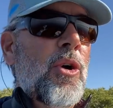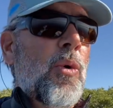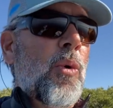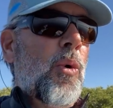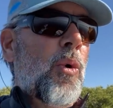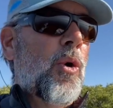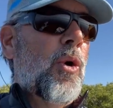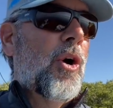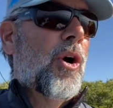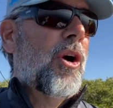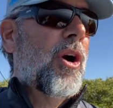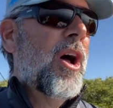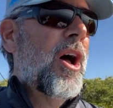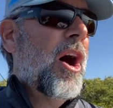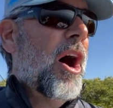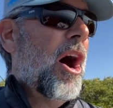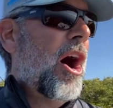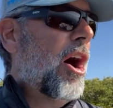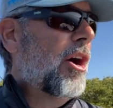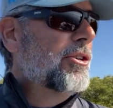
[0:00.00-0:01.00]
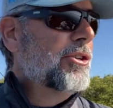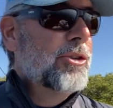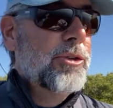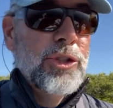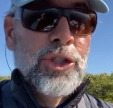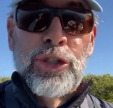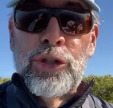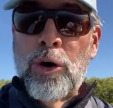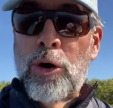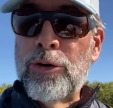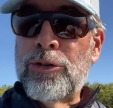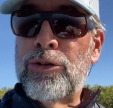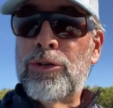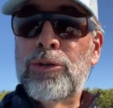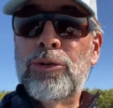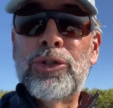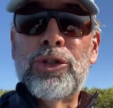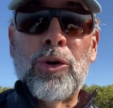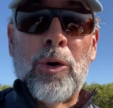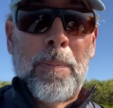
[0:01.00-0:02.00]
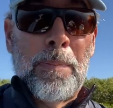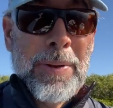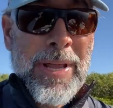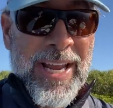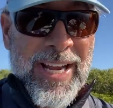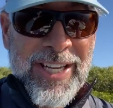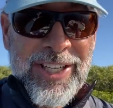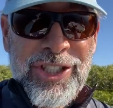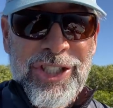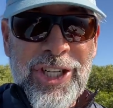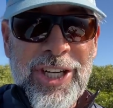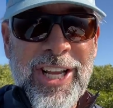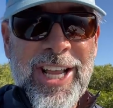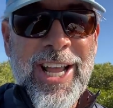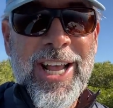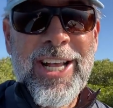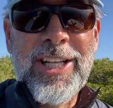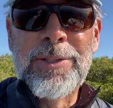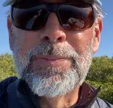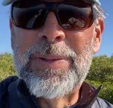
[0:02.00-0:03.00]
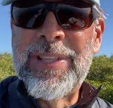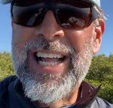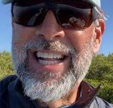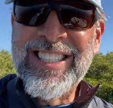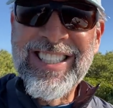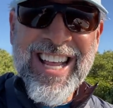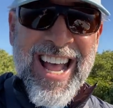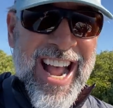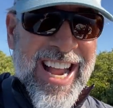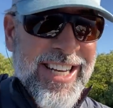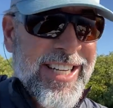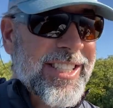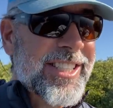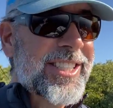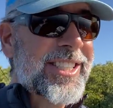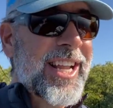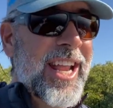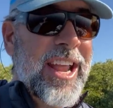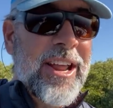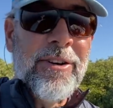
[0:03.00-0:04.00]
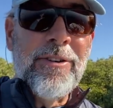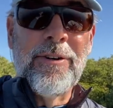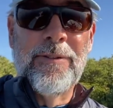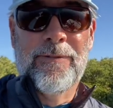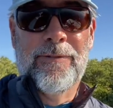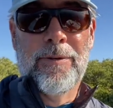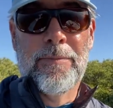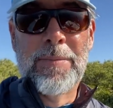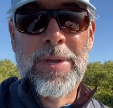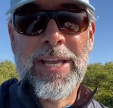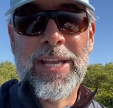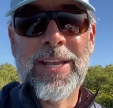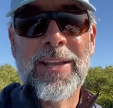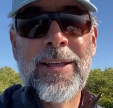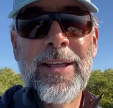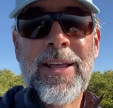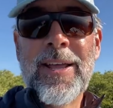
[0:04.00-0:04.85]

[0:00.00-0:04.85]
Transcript: or I'll use chartreuse or pink jig heads, but that's kind of standard for me.